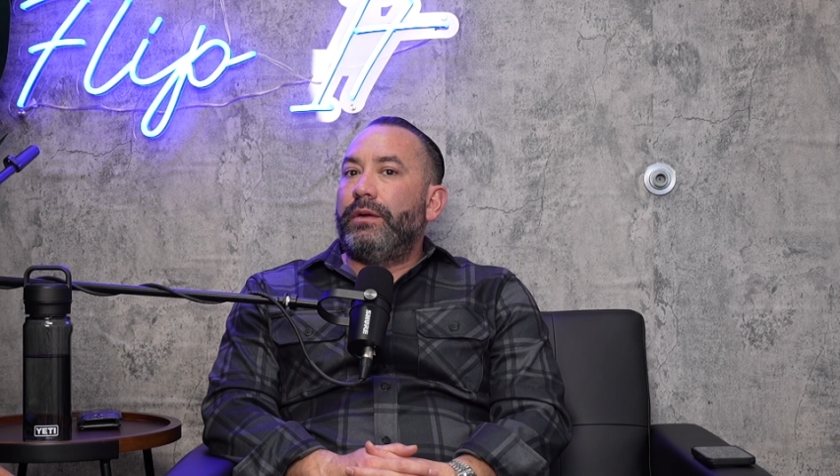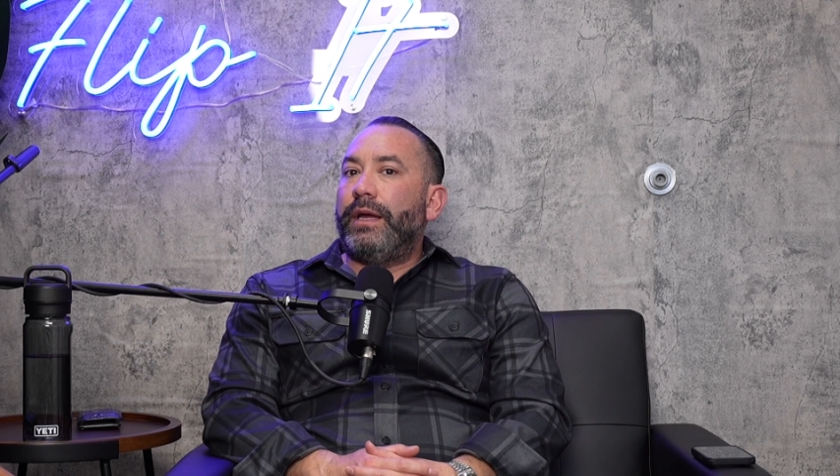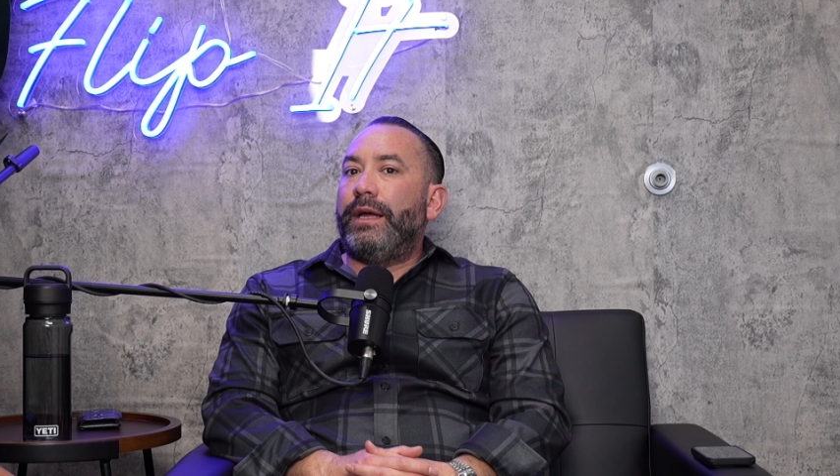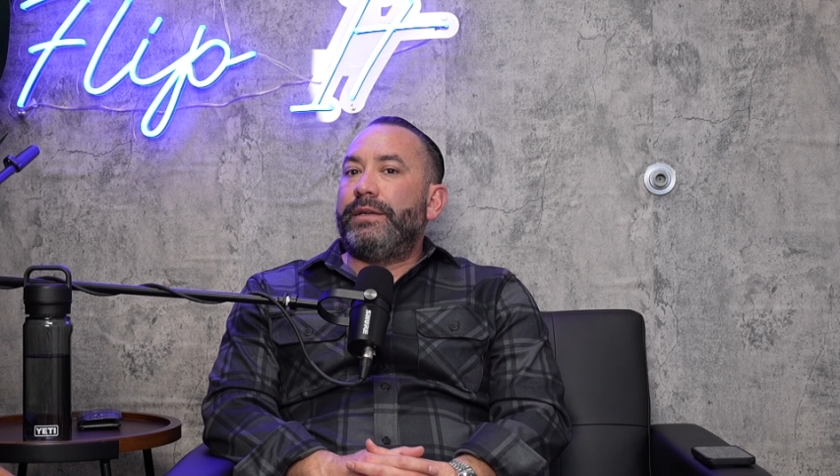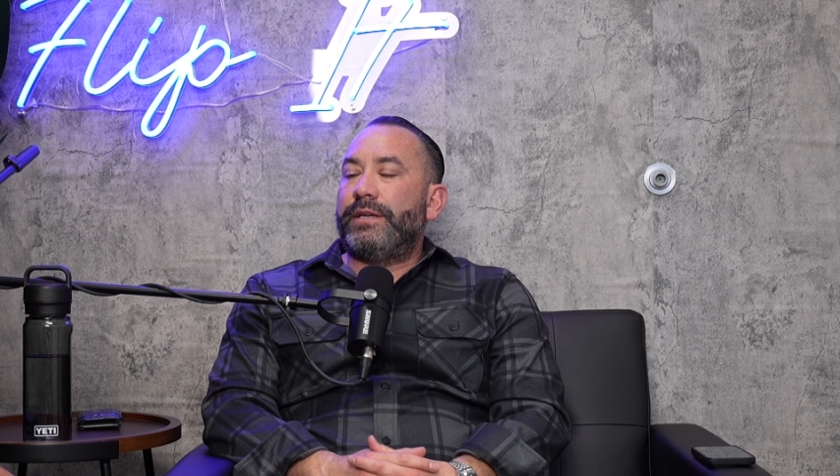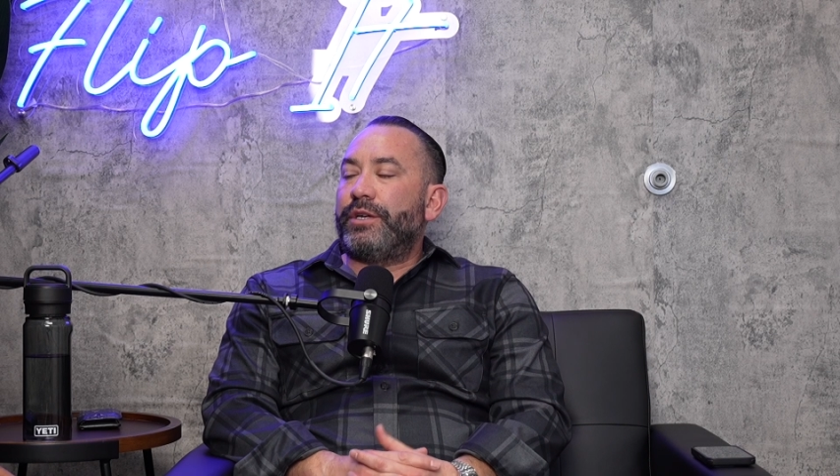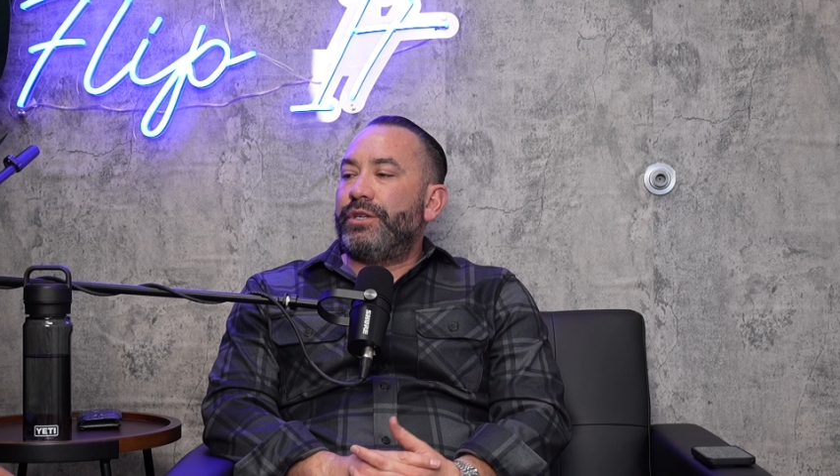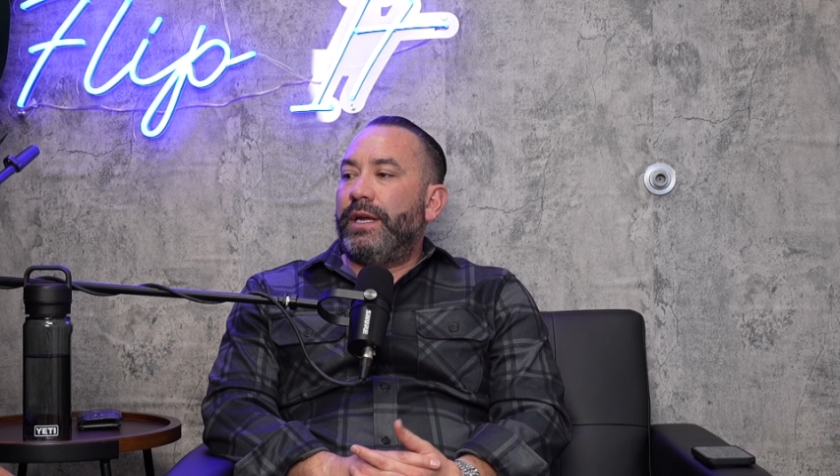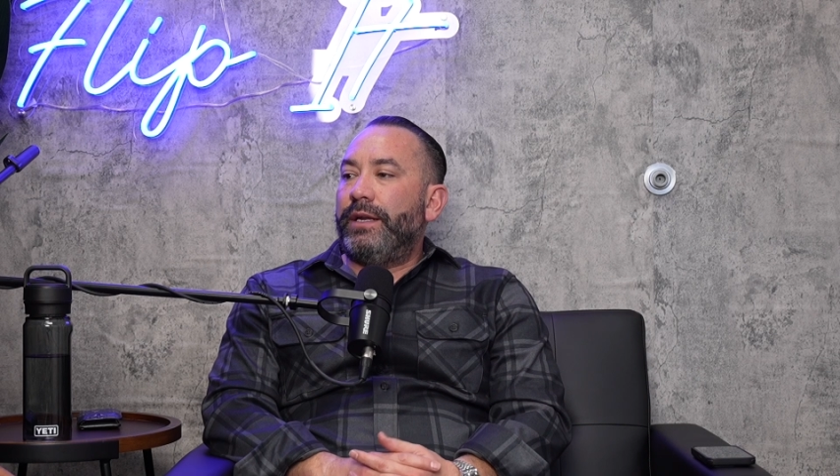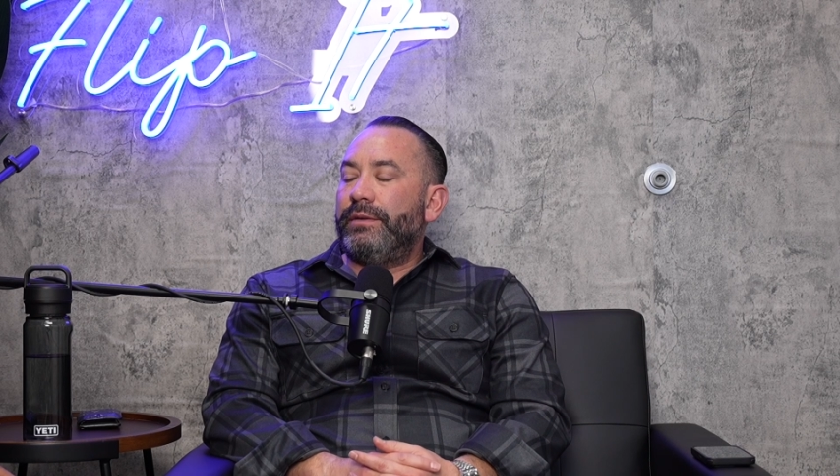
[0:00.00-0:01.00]
a
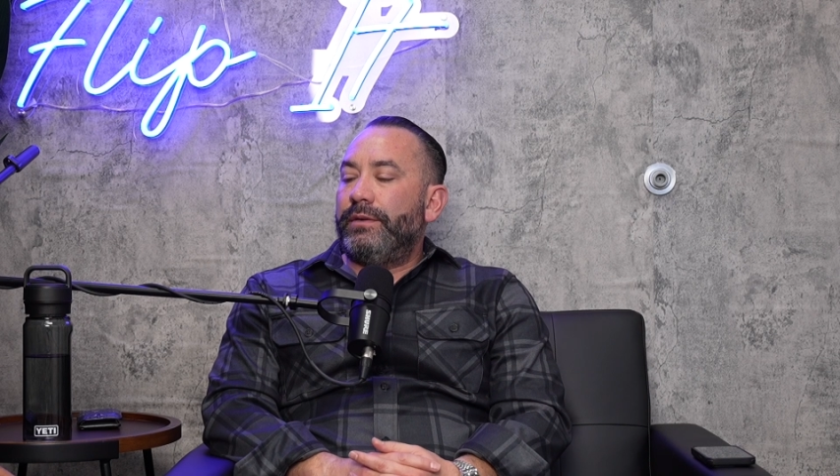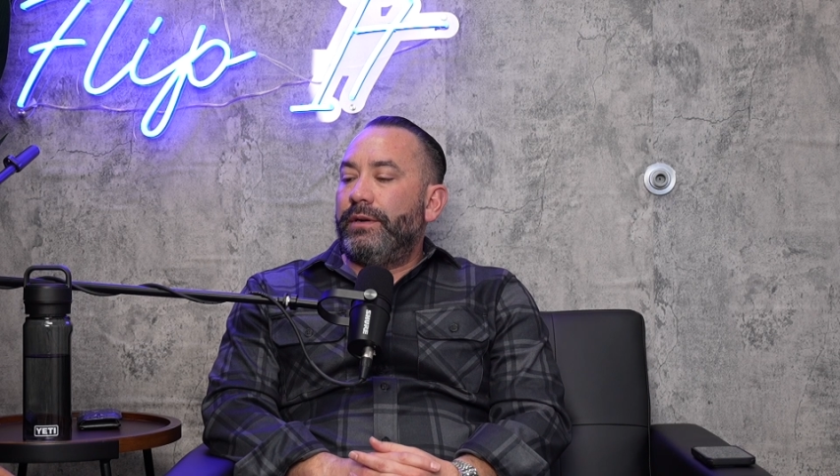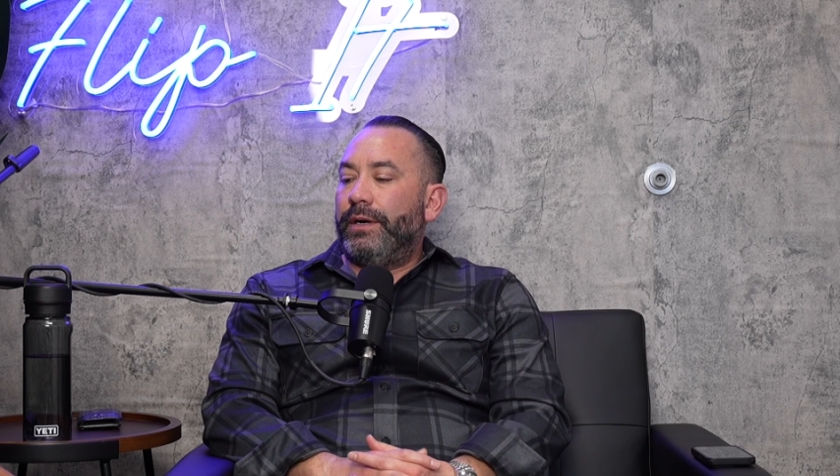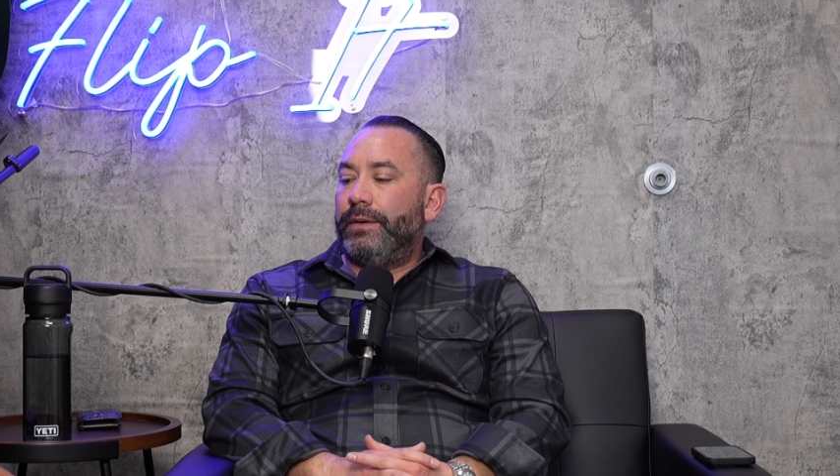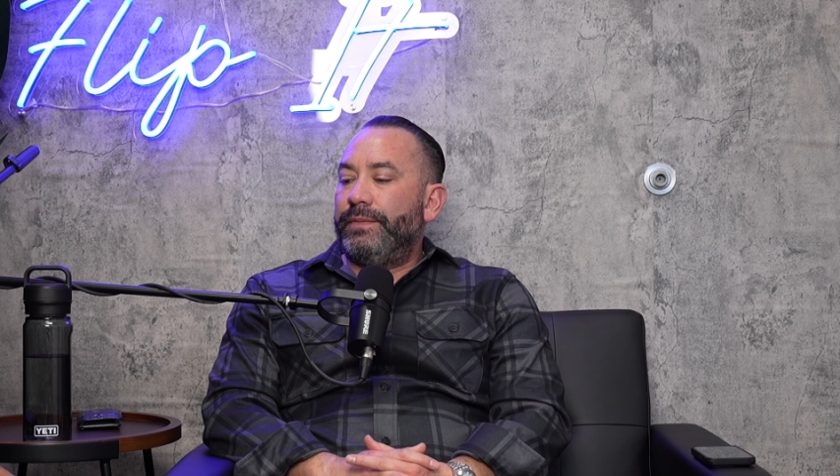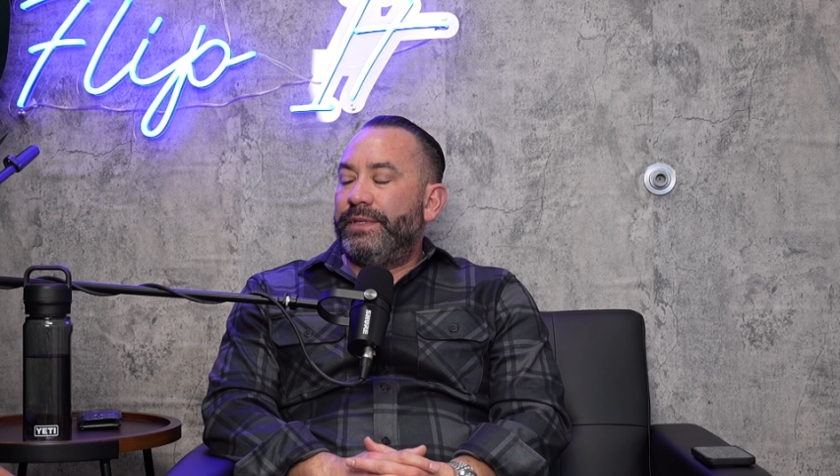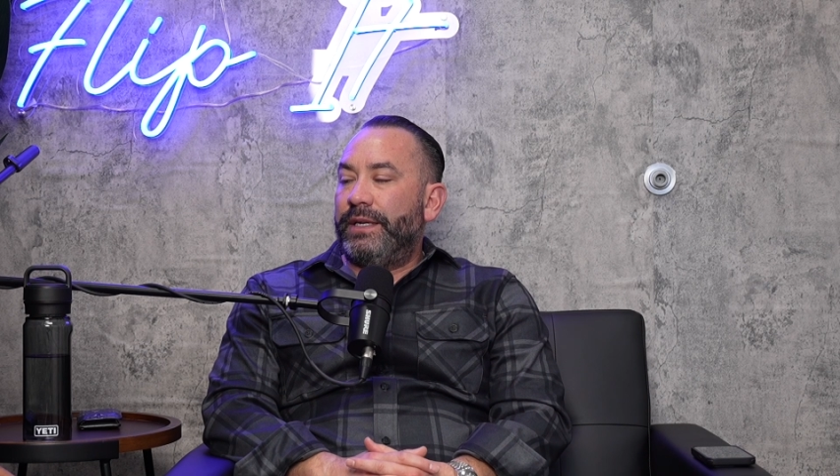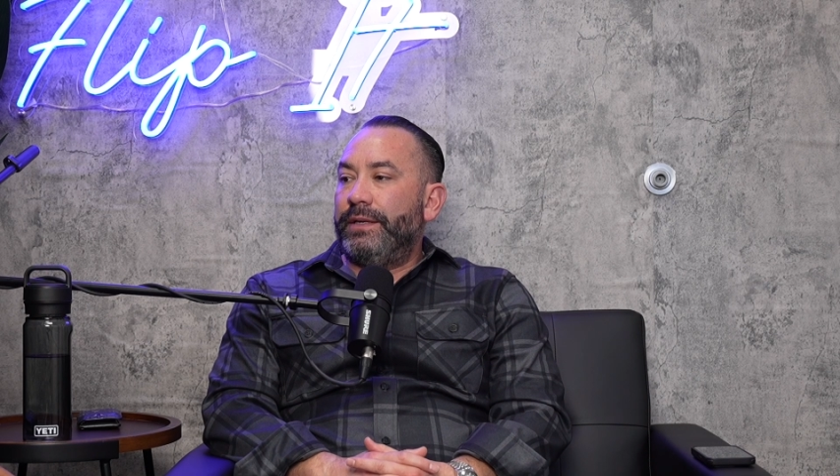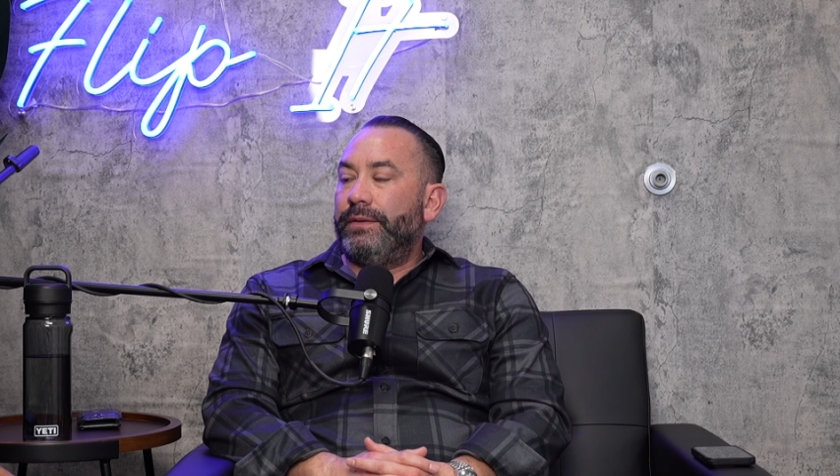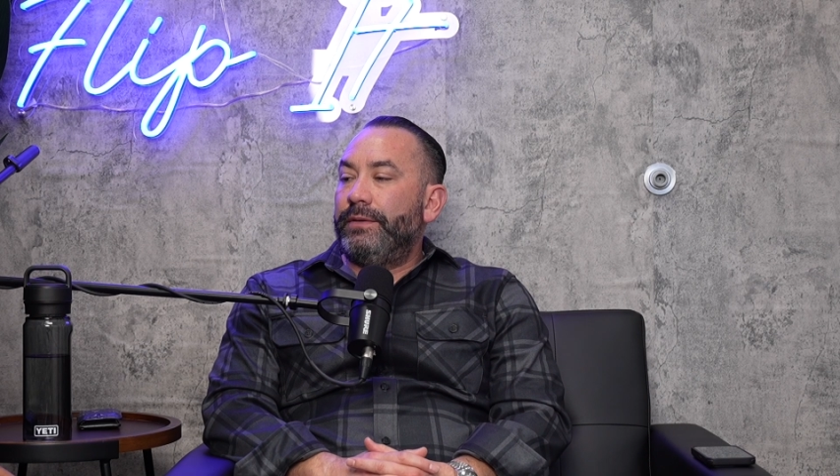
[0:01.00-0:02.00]
Section 8
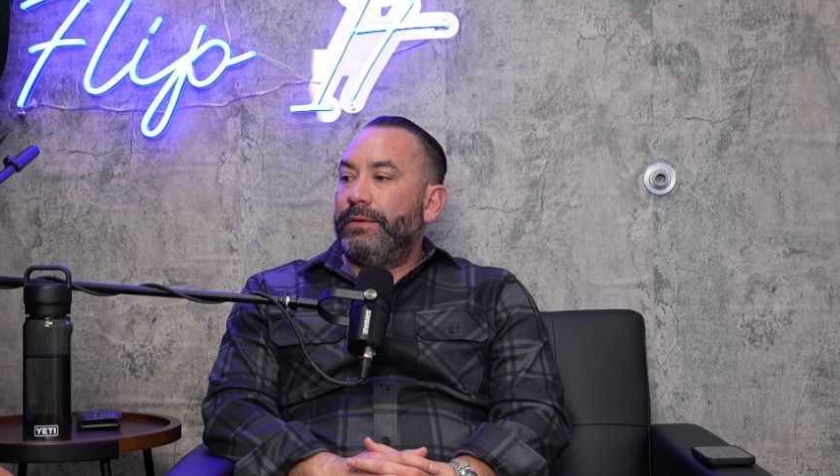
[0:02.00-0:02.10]
tenant.